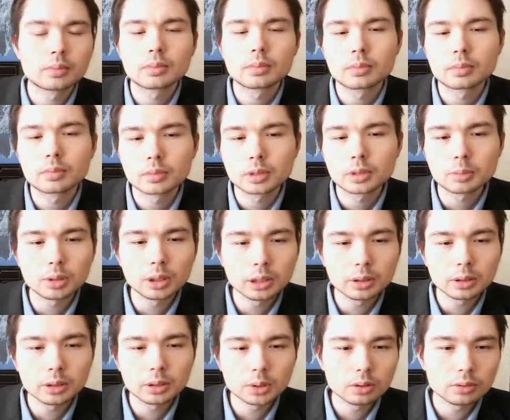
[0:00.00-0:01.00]
The
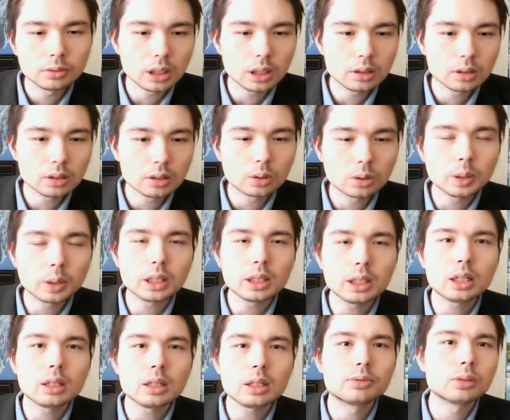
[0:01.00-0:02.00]
brilliant move is Queen
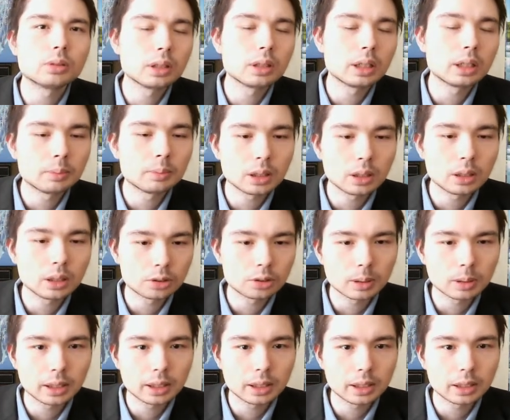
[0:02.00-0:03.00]
e4. Let me
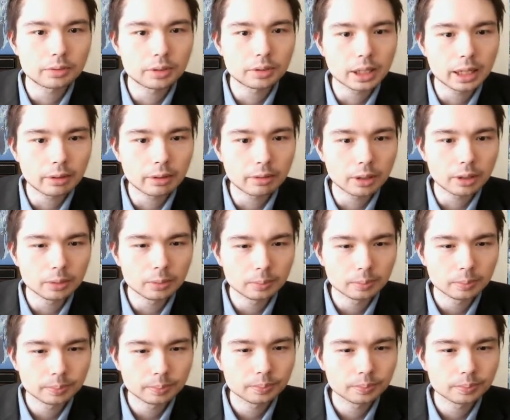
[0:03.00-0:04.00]
explain every arrow.
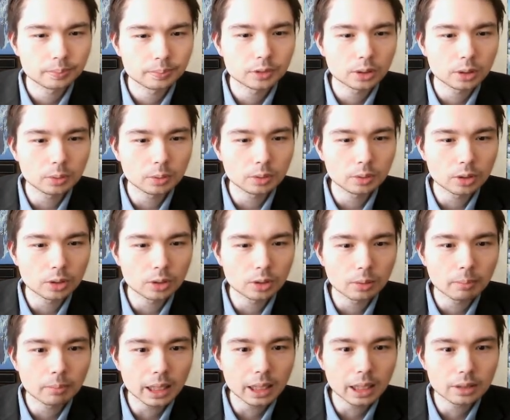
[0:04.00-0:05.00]
So we've got
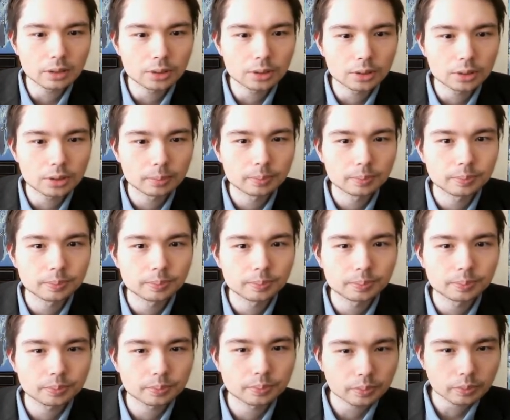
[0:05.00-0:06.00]
mate
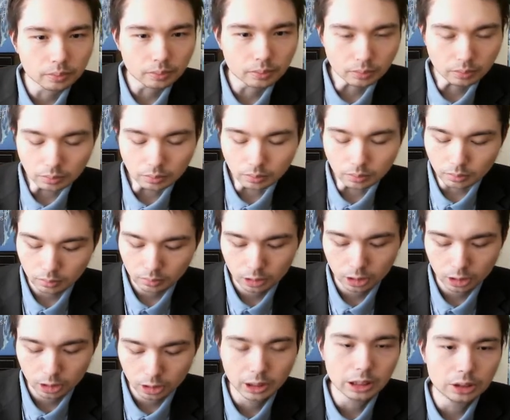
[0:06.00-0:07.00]

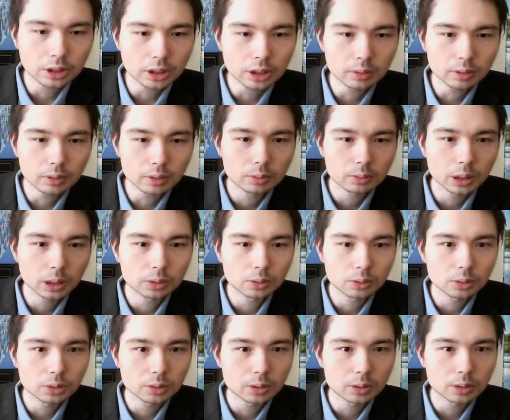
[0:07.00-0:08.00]
on h7. We are
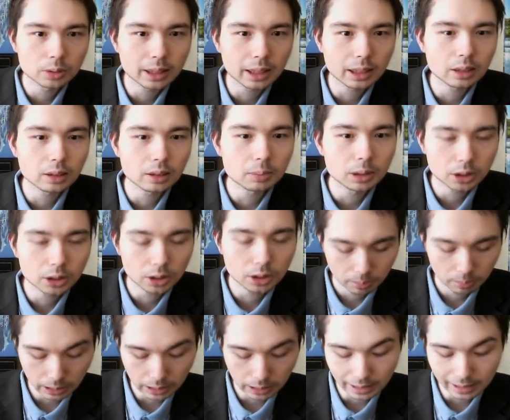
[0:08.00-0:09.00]
also attacking the bishop,
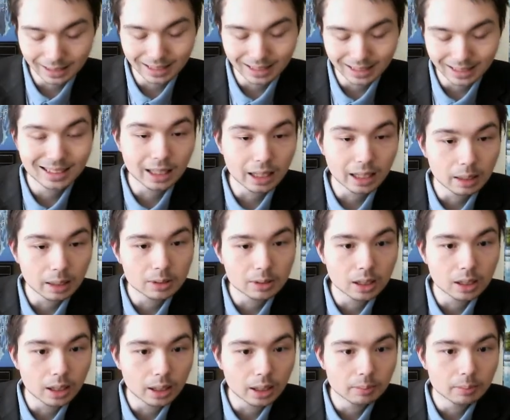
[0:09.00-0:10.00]
but at the same
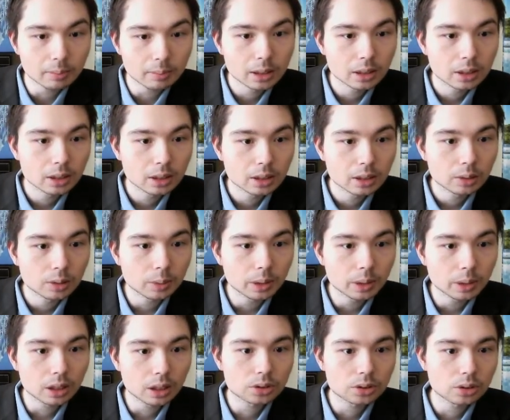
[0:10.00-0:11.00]
time, we
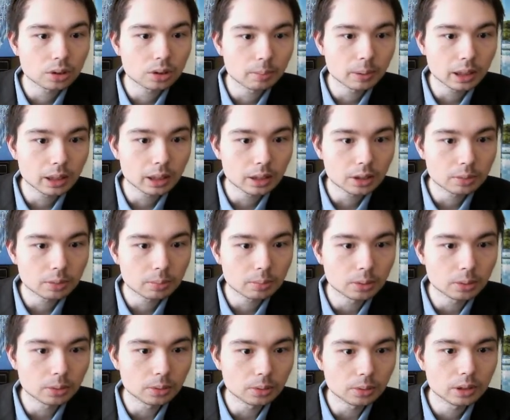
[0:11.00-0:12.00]
are stopping this pawn